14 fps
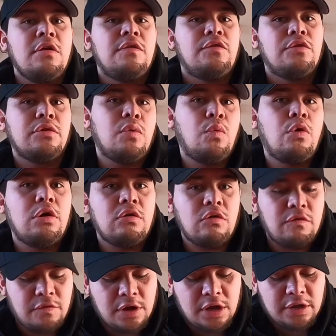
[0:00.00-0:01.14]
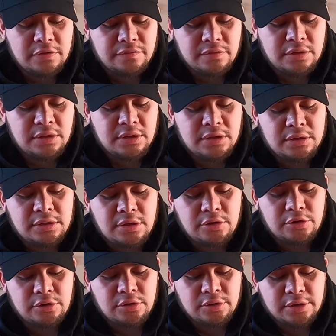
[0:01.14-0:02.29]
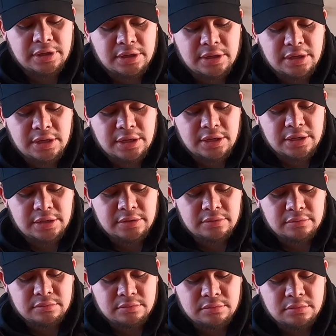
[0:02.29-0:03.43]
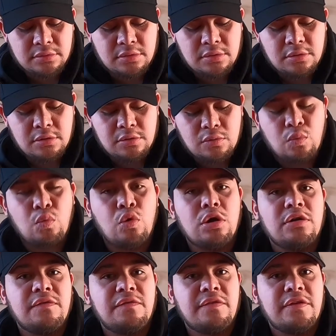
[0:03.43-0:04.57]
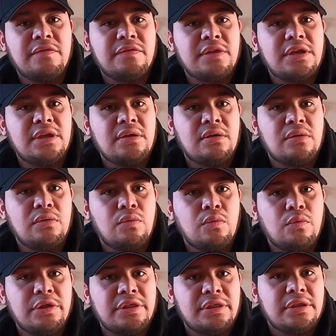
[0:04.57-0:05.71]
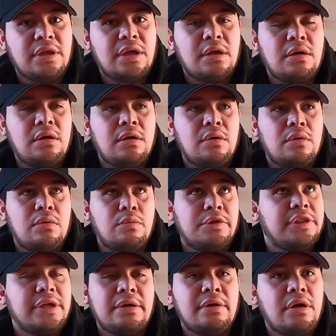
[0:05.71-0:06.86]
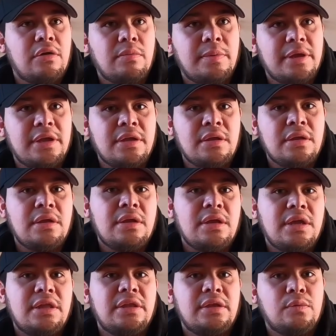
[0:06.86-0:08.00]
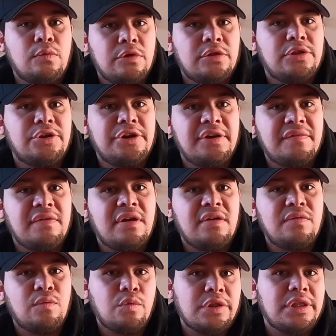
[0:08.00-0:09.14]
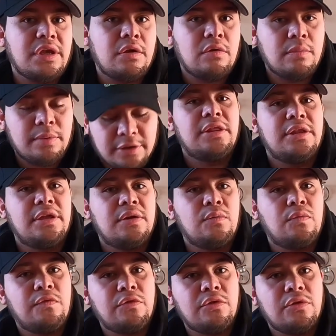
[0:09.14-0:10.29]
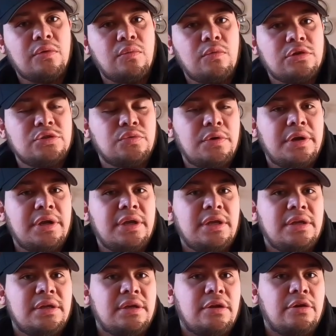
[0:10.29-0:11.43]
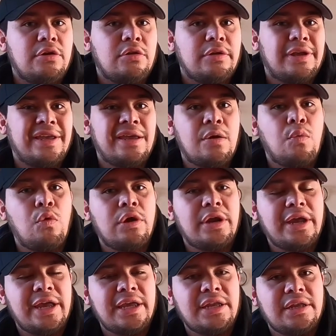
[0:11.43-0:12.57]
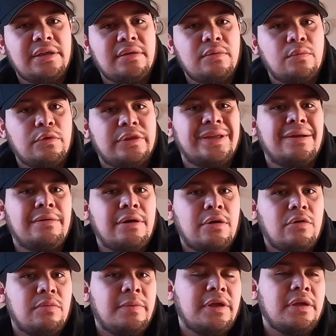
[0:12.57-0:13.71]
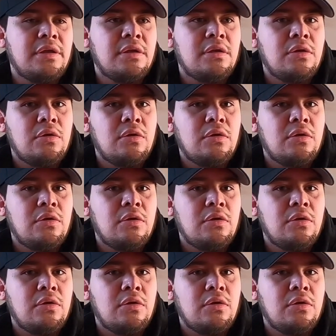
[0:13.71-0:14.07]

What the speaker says: For the $105, now you're looking at $150 without autopay, and then $135 with autopay. And then for the $120, now you're looking at $180 without autopay